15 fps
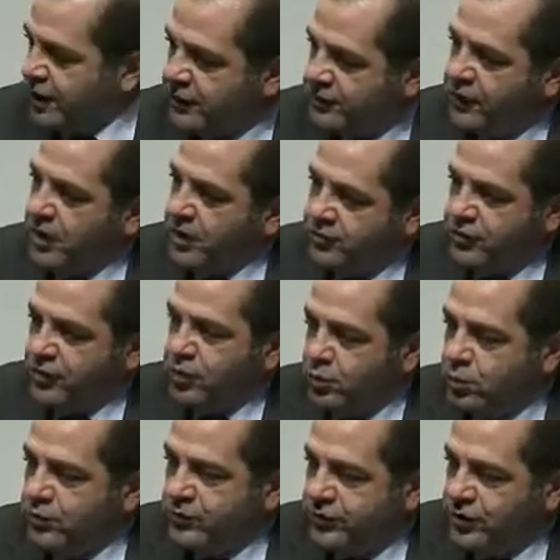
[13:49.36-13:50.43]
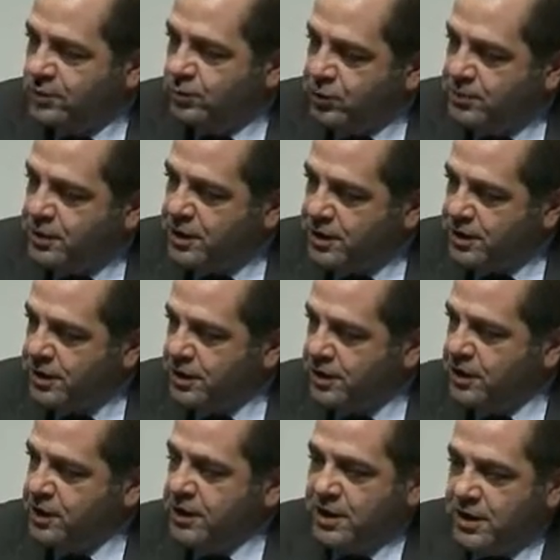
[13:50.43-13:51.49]
us. So you will see mobility
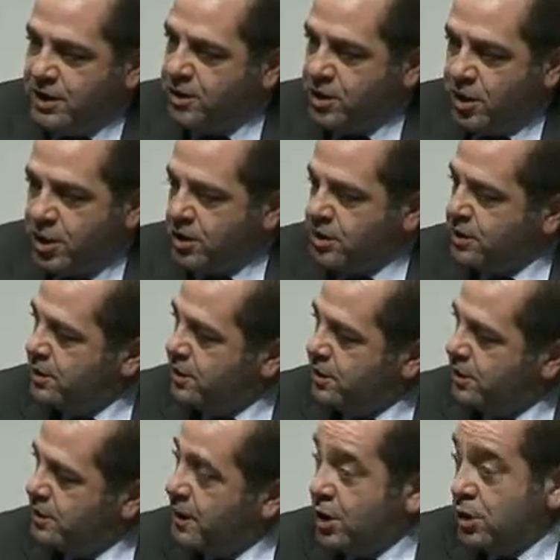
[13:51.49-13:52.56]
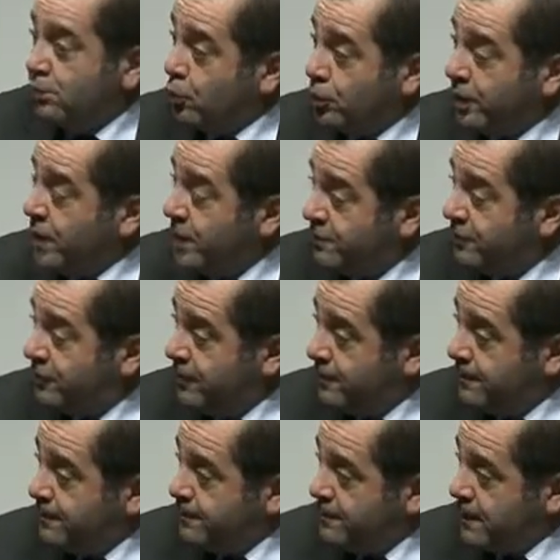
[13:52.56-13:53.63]
in our airport hubs.
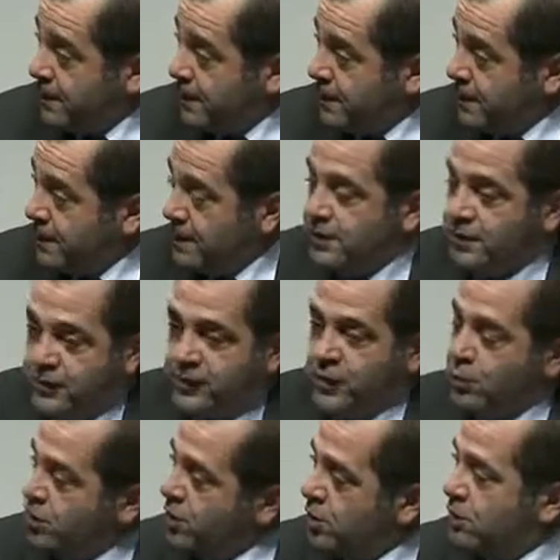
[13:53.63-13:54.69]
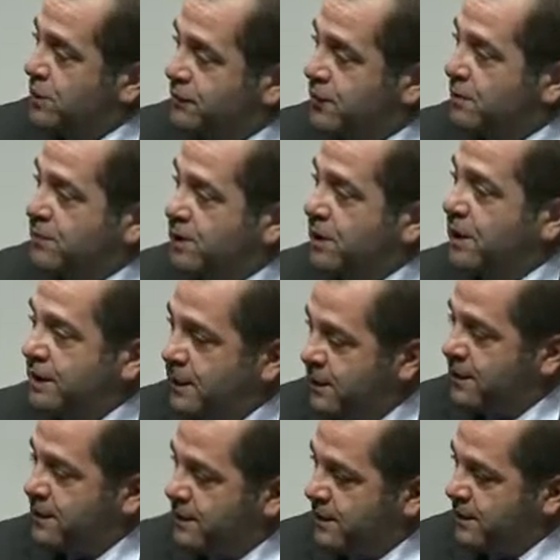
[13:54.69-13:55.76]
So we know if the plane,
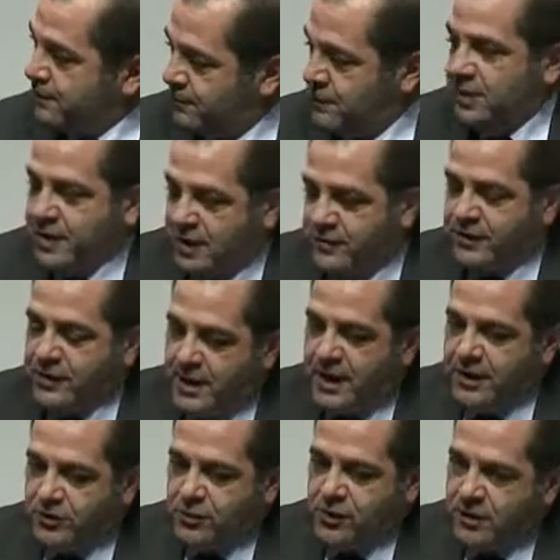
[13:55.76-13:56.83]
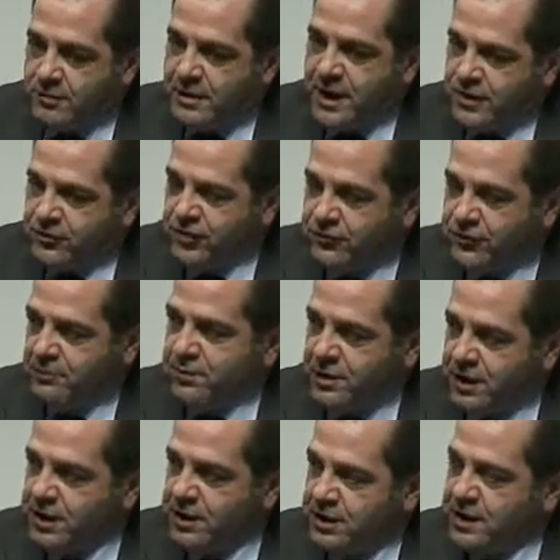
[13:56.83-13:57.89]
because as you can imagine, if a
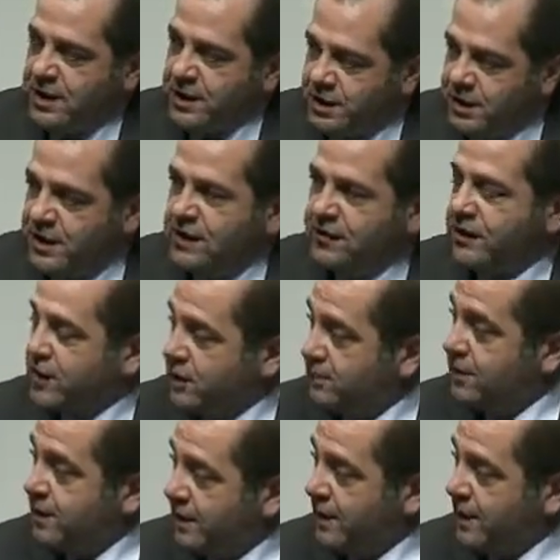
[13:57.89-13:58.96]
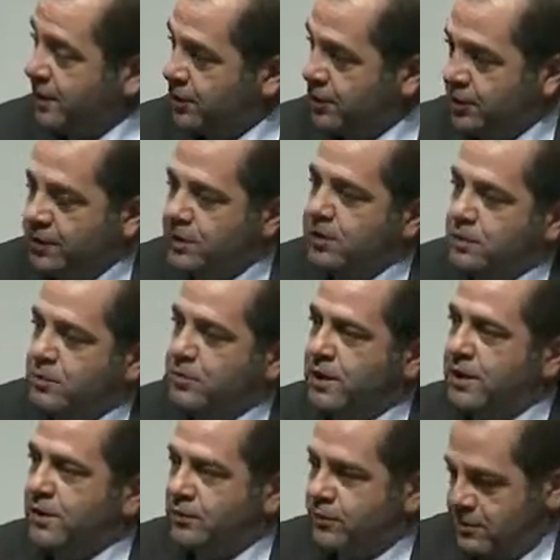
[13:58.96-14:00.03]
plane leaves a little bit later,
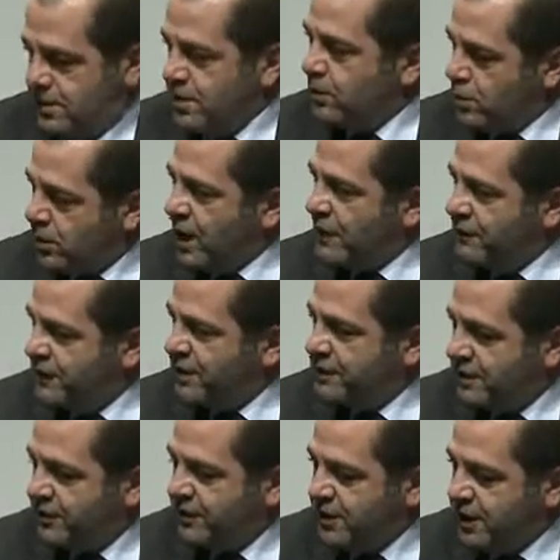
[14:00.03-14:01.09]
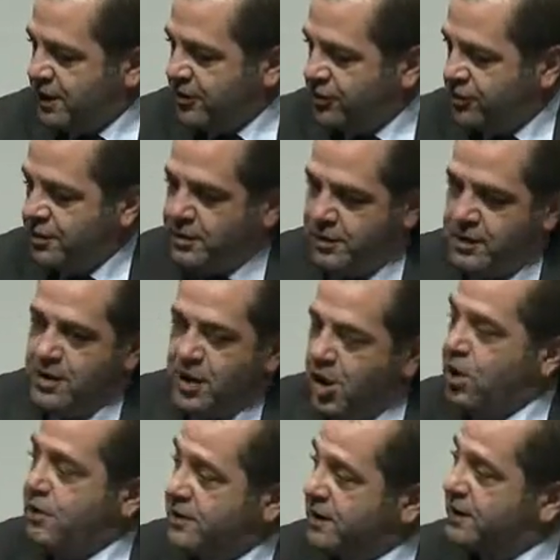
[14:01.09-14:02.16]
when it arrives at destination,
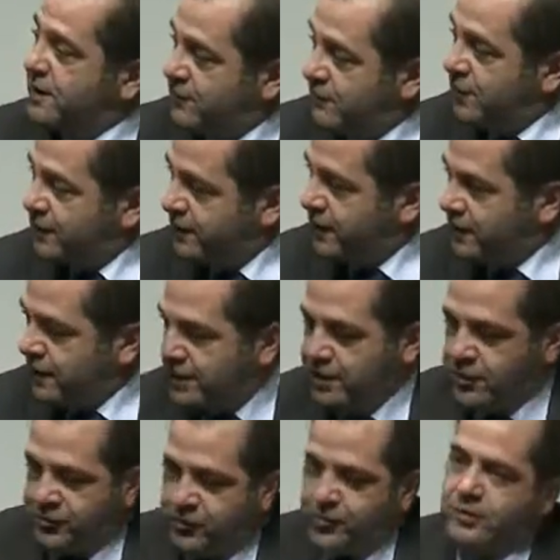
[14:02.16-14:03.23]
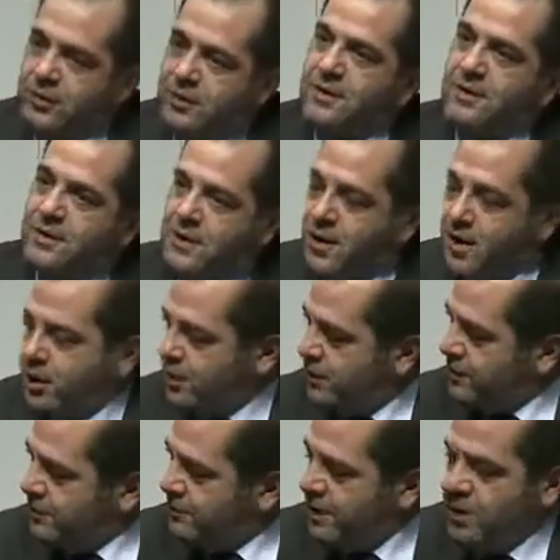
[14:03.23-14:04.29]
all the activities get later, so that all
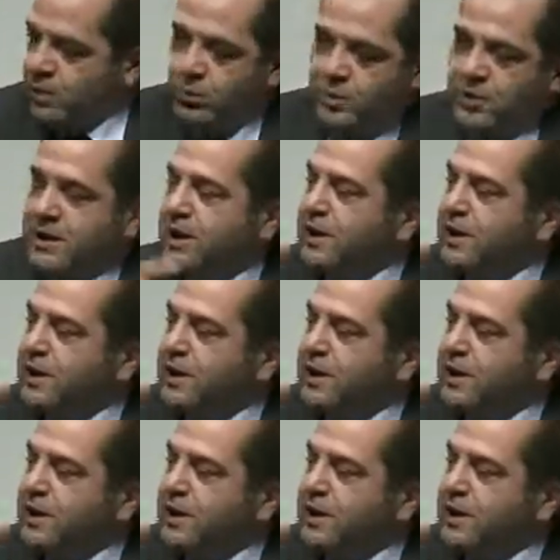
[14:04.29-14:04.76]
the mail will get